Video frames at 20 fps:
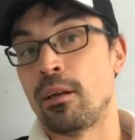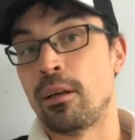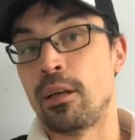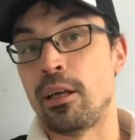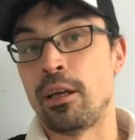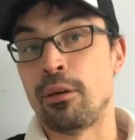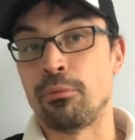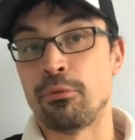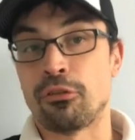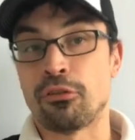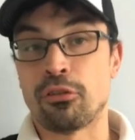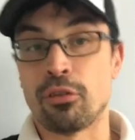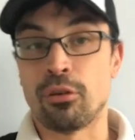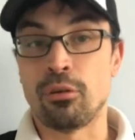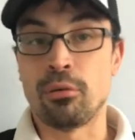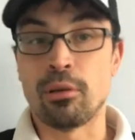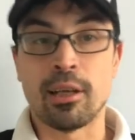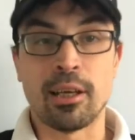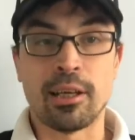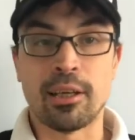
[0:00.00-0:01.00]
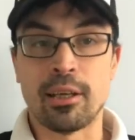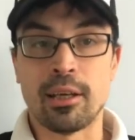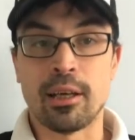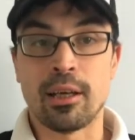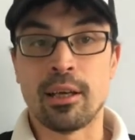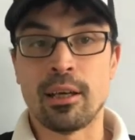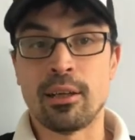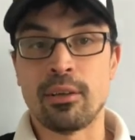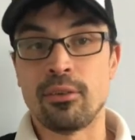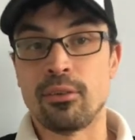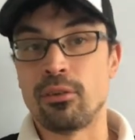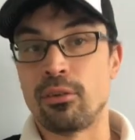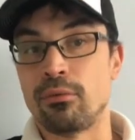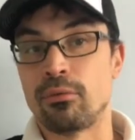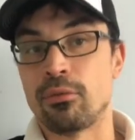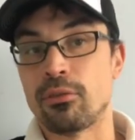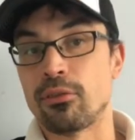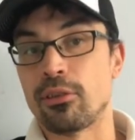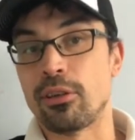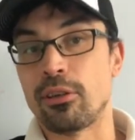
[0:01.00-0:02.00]
it was too late and
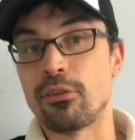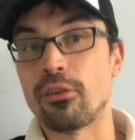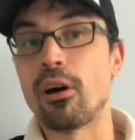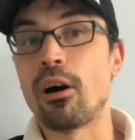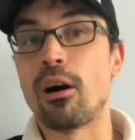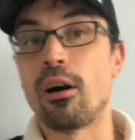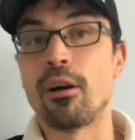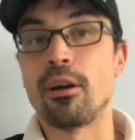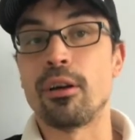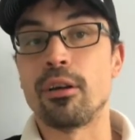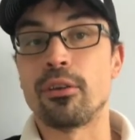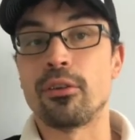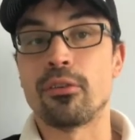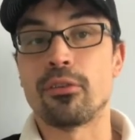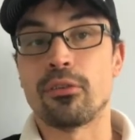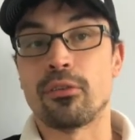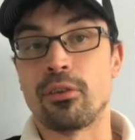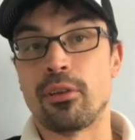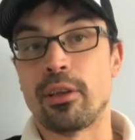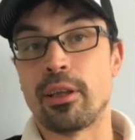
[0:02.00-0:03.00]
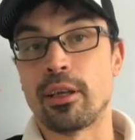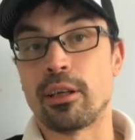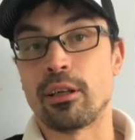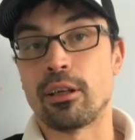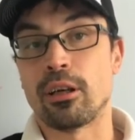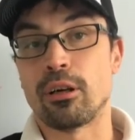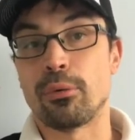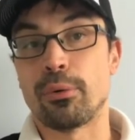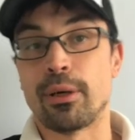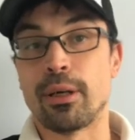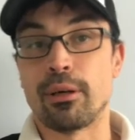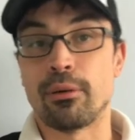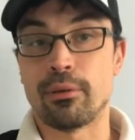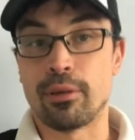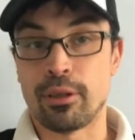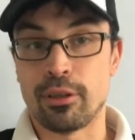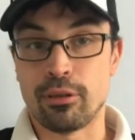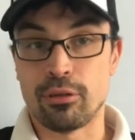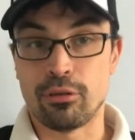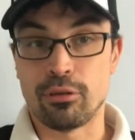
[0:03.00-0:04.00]
obviously tired to then go out
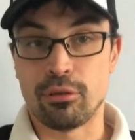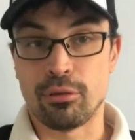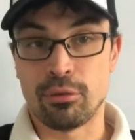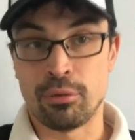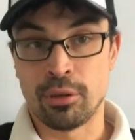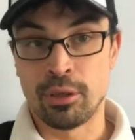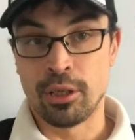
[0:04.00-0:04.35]
and do